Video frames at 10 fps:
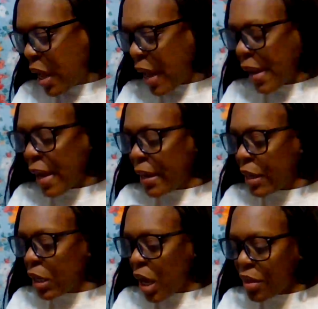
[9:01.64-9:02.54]
I got
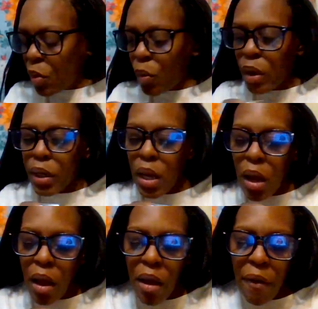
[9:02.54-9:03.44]
another one
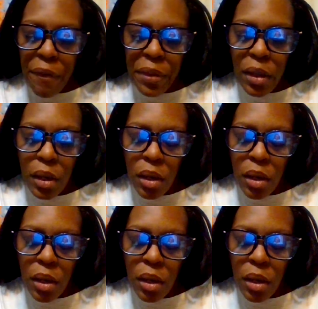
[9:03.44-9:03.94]
of the